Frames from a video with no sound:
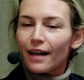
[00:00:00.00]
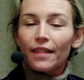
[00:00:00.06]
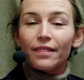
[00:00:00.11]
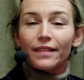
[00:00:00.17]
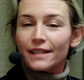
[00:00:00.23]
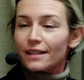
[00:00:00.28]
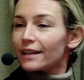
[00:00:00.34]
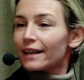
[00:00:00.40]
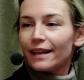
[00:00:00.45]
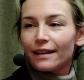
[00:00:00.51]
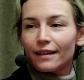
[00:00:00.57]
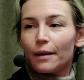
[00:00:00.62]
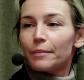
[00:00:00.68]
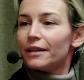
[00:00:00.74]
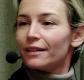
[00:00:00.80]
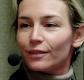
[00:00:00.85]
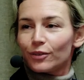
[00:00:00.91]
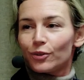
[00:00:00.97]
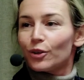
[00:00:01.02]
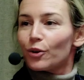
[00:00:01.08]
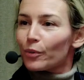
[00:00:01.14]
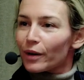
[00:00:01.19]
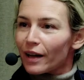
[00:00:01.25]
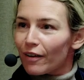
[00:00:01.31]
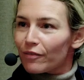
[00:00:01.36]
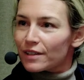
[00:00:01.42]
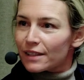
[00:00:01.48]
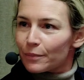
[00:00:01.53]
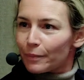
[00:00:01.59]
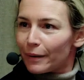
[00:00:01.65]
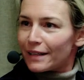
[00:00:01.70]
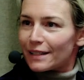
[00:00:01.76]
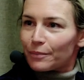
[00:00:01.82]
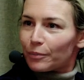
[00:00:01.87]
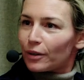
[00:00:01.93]
And this again, I mean, you know, we have these
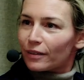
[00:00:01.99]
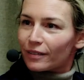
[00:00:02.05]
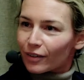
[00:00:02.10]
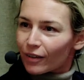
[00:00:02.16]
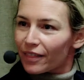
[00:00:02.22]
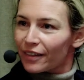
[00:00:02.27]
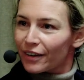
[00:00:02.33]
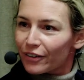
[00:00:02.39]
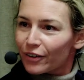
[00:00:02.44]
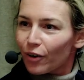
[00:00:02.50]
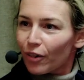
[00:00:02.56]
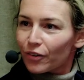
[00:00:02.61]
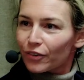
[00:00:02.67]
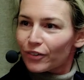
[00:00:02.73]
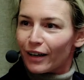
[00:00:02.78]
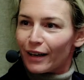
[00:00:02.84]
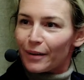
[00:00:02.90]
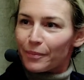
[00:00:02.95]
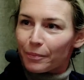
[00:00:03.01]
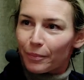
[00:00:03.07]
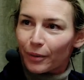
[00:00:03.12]
debates in political theory all the time,